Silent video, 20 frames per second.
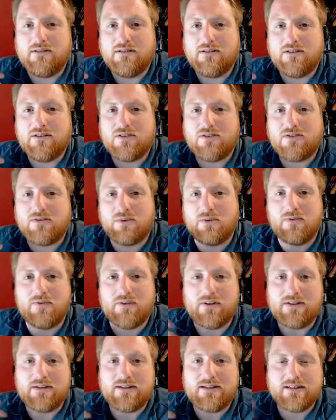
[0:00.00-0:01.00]
sort of
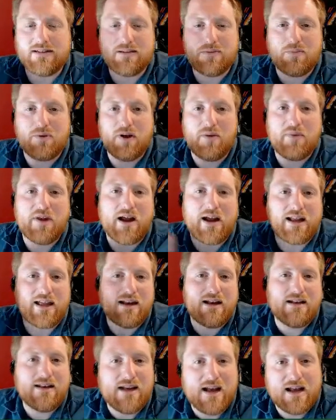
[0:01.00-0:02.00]
a disappointment. I
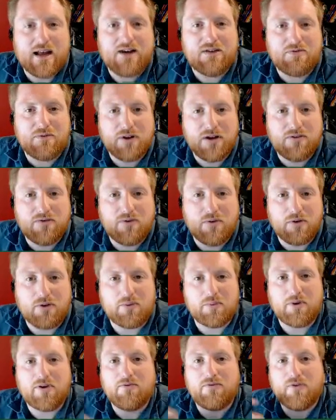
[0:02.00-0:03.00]
get a negative
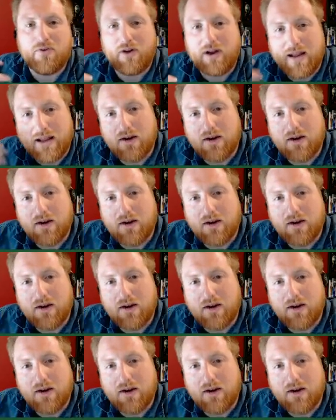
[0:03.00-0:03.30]
reinforcement for